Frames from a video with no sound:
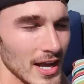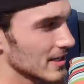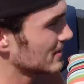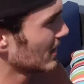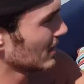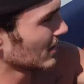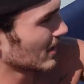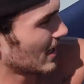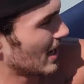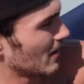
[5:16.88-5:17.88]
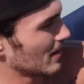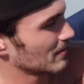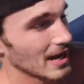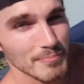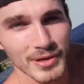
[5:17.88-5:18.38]
I said, look at how I,
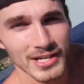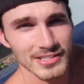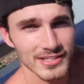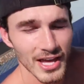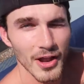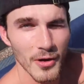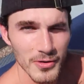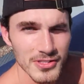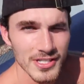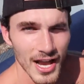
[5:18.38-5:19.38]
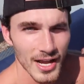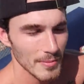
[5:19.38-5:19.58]
I picked that whole stack